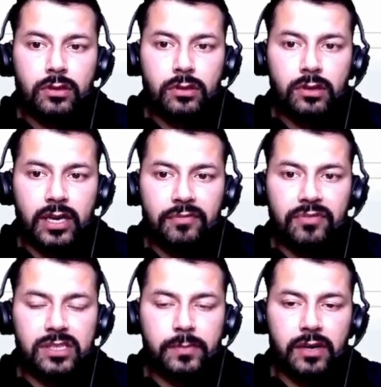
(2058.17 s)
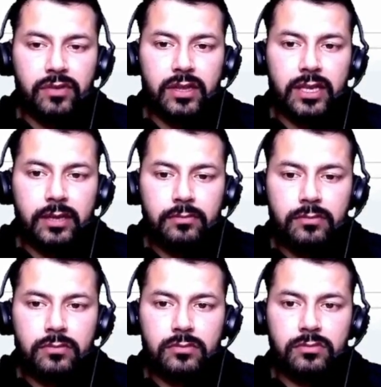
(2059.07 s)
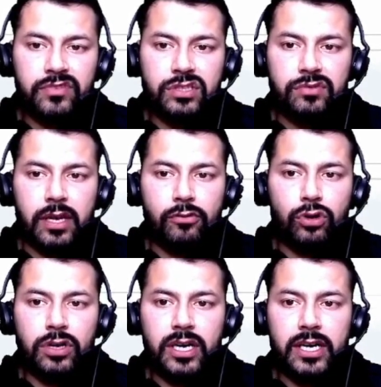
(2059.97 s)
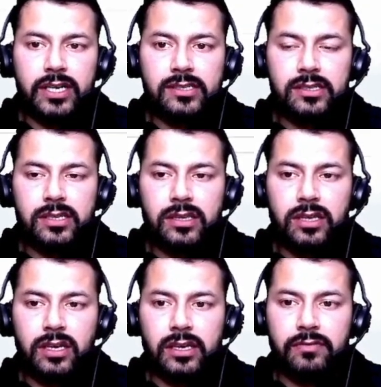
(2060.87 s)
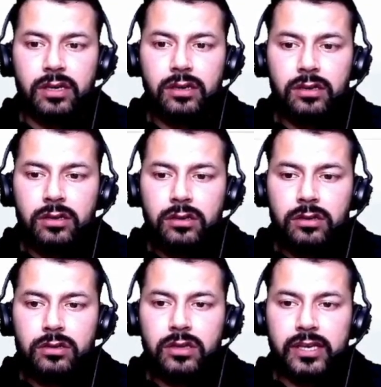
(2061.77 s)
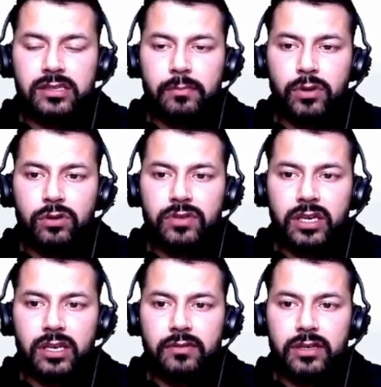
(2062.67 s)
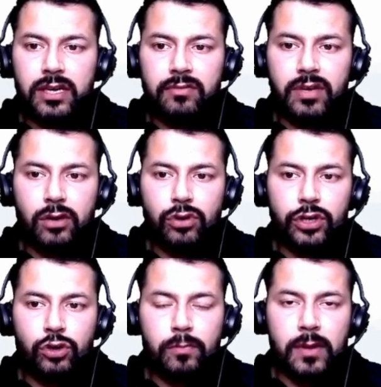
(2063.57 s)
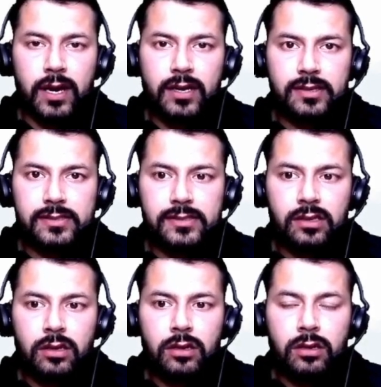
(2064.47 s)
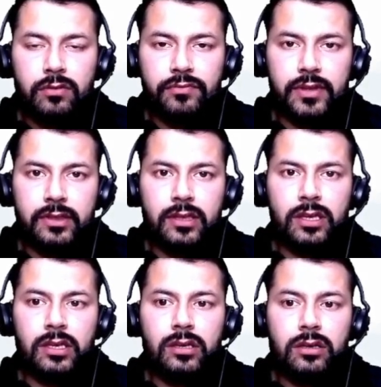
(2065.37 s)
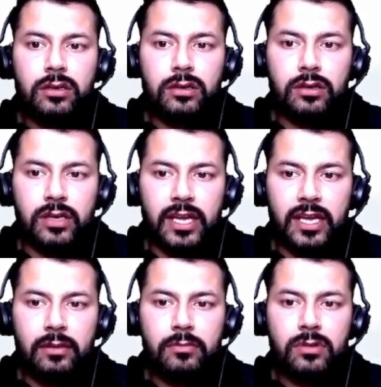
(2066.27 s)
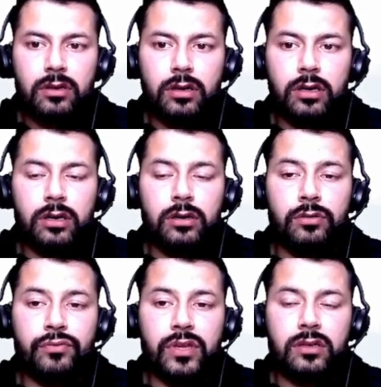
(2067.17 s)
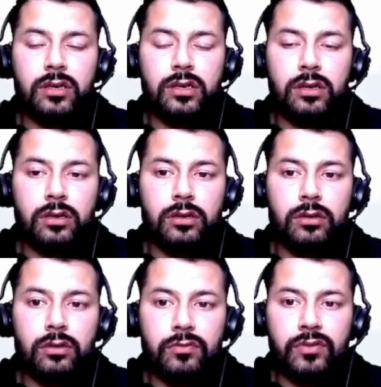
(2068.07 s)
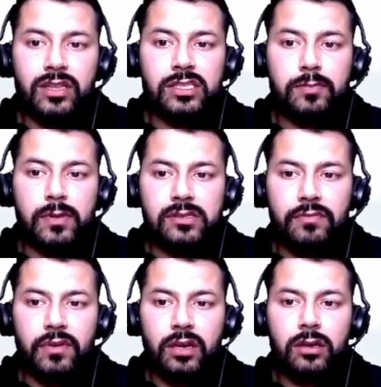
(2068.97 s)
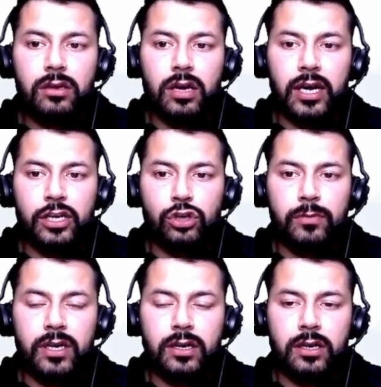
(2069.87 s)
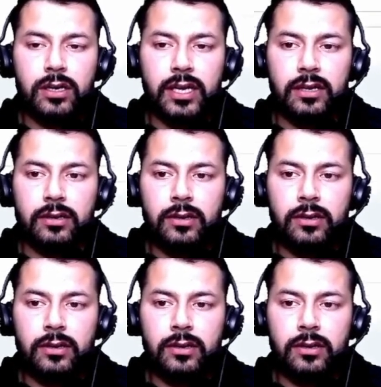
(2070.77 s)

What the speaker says: The difference between them, which we have already discussed in the keyword, the example of the keyword, that we are going to pass with the name, with the specific argument, like